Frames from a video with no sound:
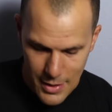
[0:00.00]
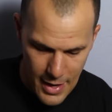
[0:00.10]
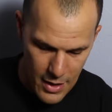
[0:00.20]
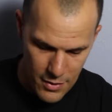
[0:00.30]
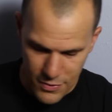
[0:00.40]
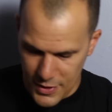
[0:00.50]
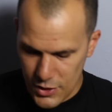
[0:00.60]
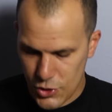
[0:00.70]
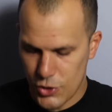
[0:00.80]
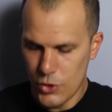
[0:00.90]
Now,
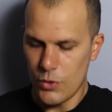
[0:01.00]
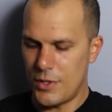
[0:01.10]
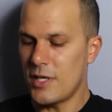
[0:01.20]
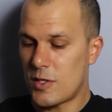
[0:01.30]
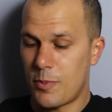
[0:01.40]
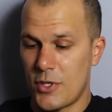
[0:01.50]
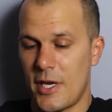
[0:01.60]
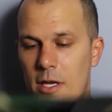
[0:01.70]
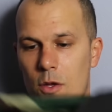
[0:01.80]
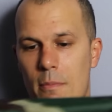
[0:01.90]
this
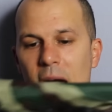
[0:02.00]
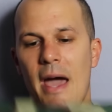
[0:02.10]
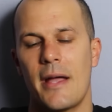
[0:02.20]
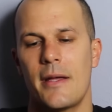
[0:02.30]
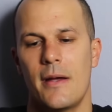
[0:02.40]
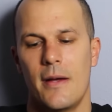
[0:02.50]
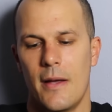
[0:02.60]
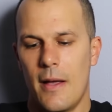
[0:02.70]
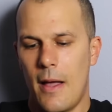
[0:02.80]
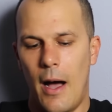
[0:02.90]
particular bag,
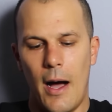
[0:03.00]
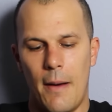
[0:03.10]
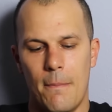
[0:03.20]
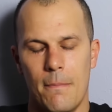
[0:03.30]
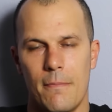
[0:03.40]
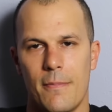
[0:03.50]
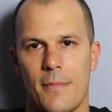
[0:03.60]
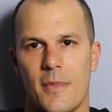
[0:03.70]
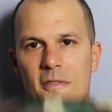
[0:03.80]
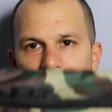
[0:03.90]

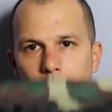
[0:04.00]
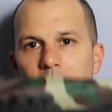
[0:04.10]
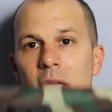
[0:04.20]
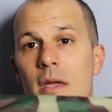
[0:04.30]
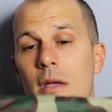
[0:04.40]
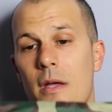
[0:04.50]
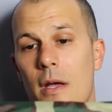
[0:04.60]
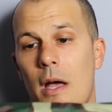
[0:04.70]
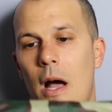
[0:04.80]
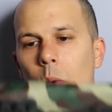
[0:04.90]
for me,
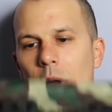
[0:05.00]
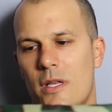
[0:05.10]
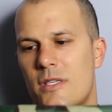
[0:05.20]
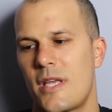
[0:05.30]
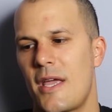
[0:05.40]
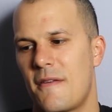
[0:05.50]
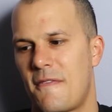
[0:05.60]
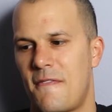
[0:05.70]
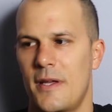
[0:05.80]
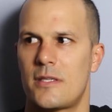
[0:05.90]
I want to say it
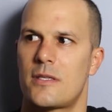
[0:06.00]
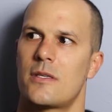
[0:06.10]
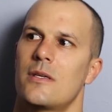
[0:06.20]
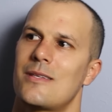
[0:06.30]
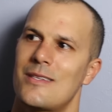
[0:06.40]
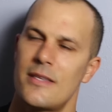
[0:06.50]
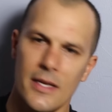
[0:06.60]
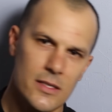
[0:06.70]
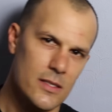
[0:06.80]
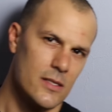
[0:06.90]
fits
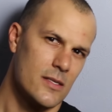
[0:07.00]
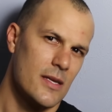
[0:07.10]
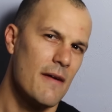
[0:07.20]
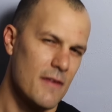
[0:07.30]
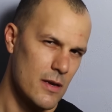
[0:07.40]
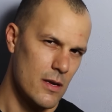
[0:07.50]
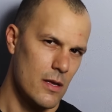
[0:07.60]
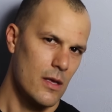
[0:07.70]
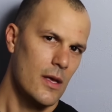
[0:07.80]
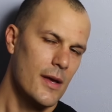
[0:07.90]
6 to 7
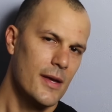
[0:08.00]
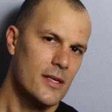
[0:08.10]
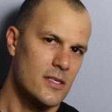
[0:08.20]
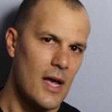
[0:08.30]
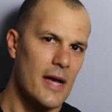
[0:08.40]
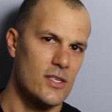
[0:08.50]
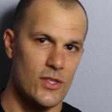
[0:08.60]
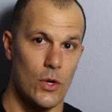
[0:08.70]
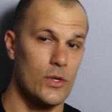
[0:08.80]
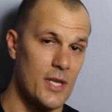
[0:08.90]
size
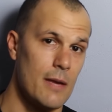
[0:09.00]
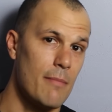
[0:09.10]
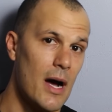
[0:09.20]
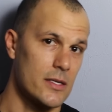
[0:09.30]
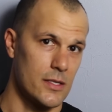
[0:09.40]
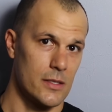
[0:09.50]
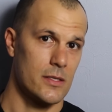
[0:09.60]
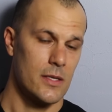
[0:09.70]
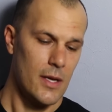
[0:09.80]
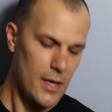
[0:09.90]
13
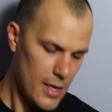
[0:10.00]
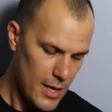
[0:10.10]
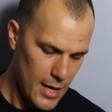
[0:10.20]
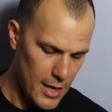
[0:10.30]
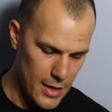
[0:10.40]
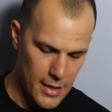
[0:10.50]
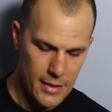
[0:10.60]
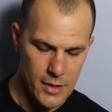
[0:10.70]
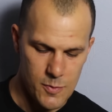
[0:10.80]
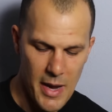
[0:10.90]
boxes in
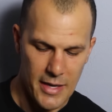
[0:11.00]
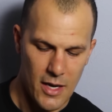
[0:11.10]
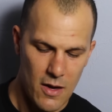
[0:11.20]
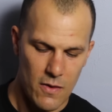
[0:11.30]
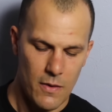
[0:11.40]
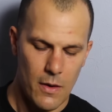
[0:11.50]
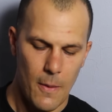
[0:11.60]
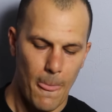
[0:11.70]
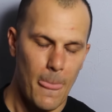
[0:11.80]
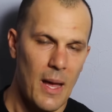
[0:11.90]
this bag. Now,
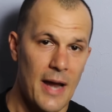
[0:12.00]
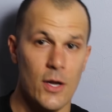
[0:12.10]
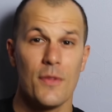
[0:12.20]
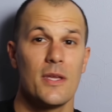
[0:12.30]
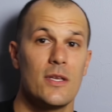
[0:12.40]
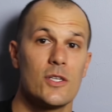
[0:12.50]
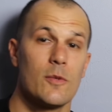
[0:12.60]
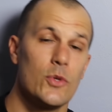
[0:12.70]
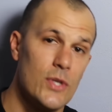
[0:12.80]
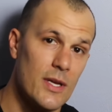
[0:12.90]
I know the
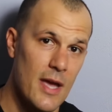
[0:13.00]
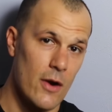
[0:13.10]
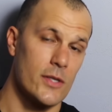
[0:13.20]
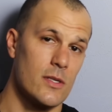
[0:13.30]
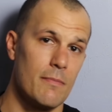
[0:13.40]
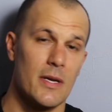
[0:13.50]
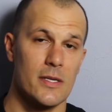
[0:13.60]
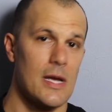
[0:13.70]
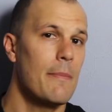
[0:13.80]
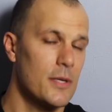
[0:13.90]
Edition Boutique carries them because I